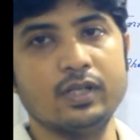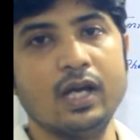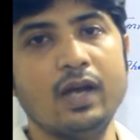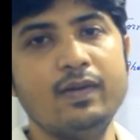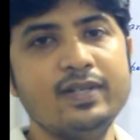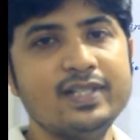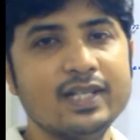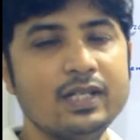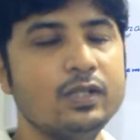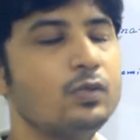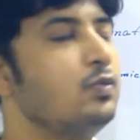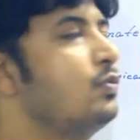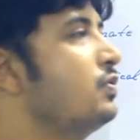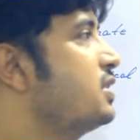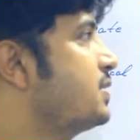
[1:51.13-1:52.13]
I will tell
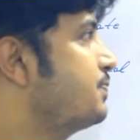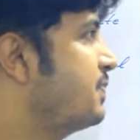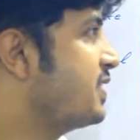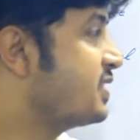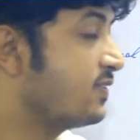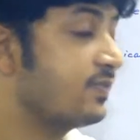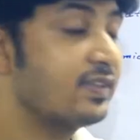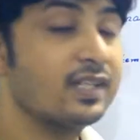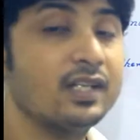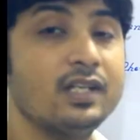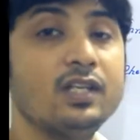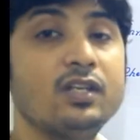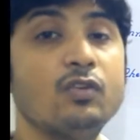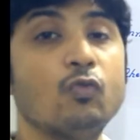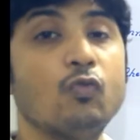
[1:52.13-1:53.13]
you
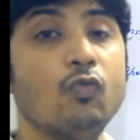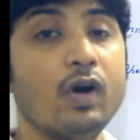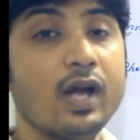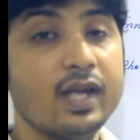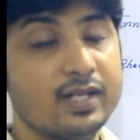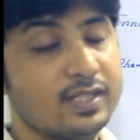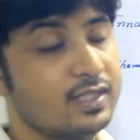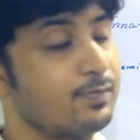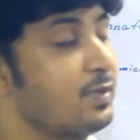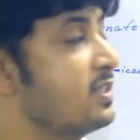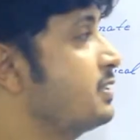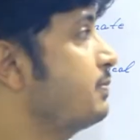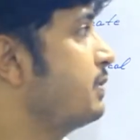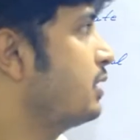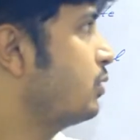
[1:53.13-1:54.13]
specifically why it is
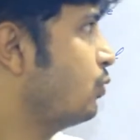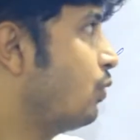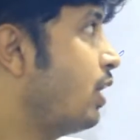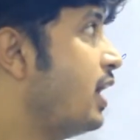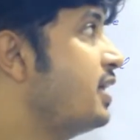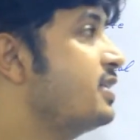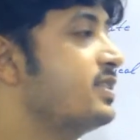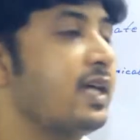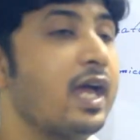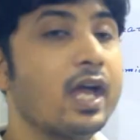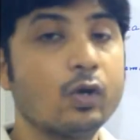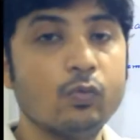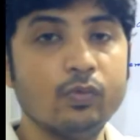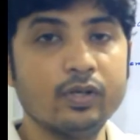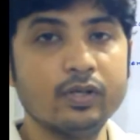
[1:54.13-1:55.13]
specific, why it is
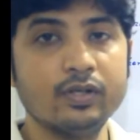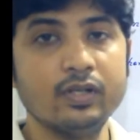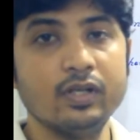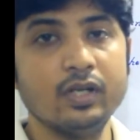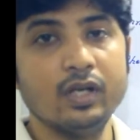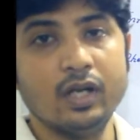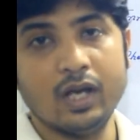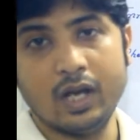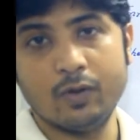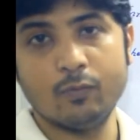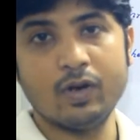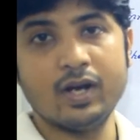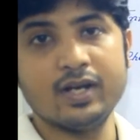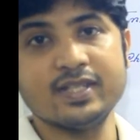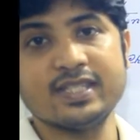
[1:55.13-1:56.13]
acquired, and
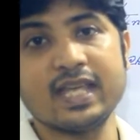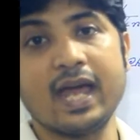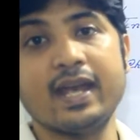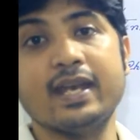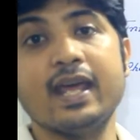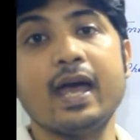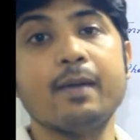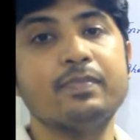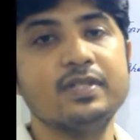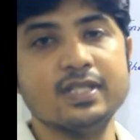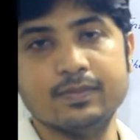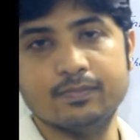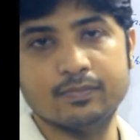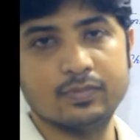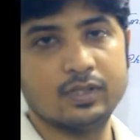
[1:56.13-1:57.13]
why it is adaptive,
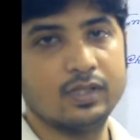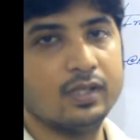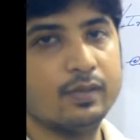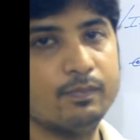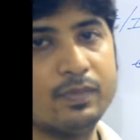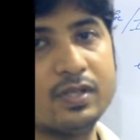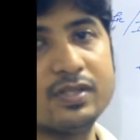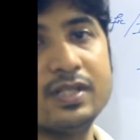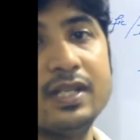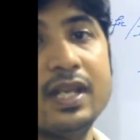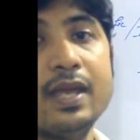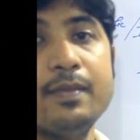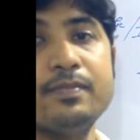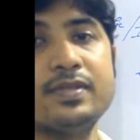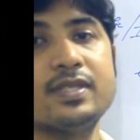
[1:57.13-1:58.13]
because the
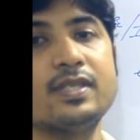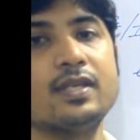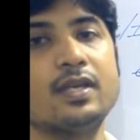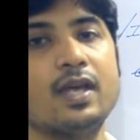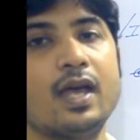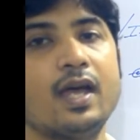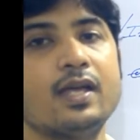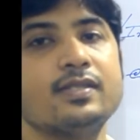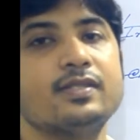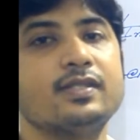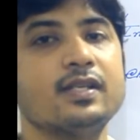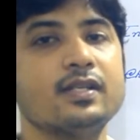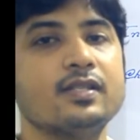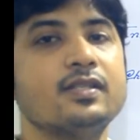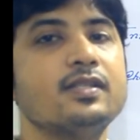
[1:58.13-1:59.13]
names has
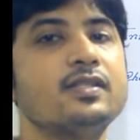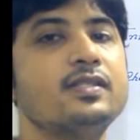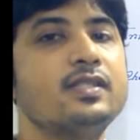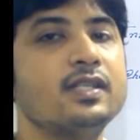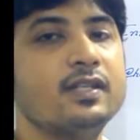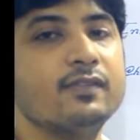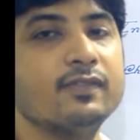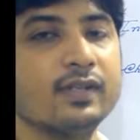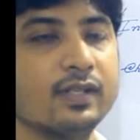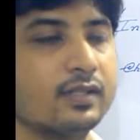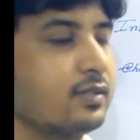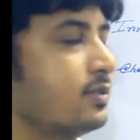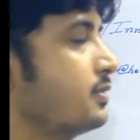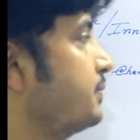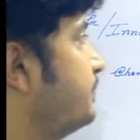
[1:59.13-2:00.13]
the significance.